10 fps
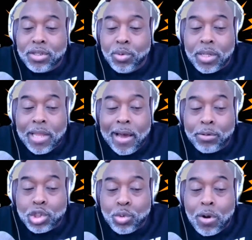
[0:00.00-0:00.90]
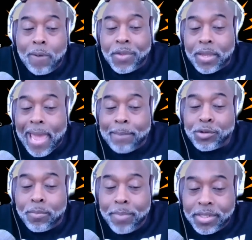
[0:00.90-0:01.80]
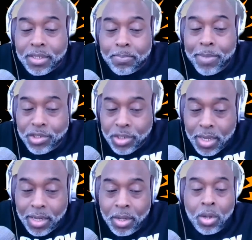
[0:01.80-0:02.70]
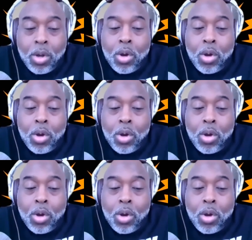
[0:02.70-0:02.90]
who allowed Trump to capture Michigan,